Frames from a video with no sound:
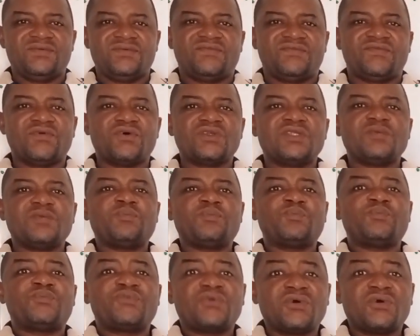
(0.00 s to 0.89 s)
for
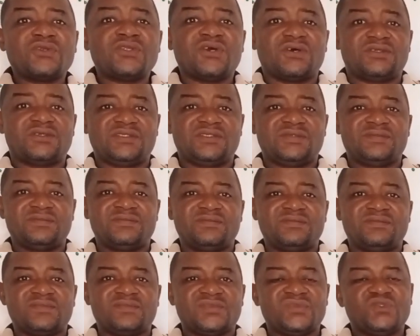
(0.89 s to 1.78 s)
the product
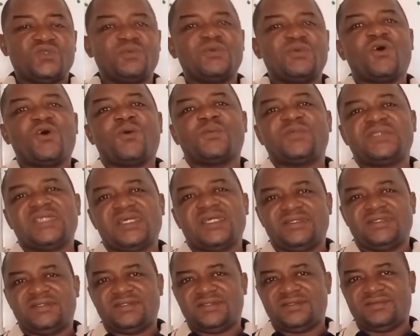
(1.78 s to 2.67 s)
to be
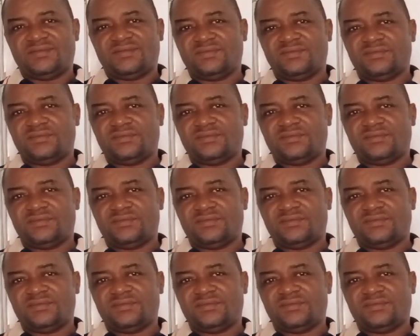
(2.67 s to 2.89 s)
obtained.